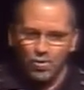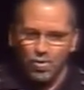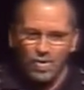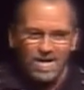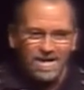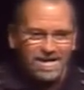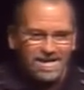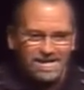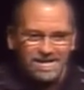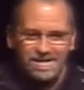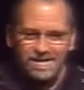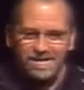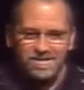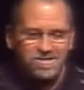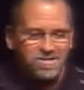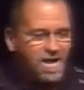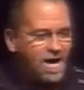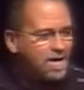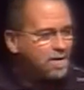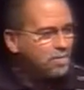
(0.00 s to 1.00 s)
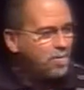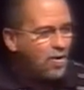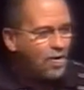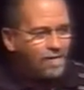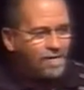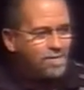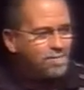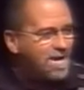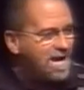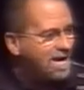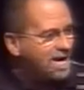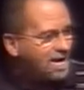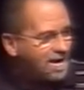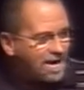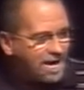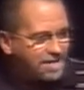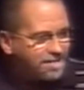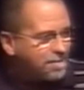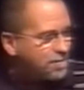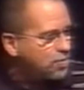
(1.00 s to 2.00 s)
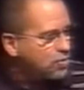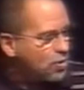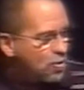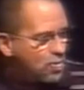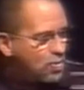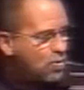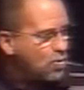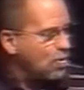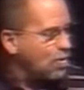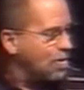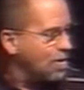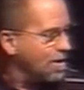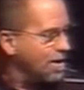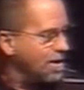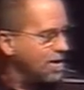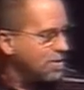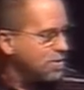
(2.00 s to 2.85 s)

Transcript: Quitting is not a part of my life no more.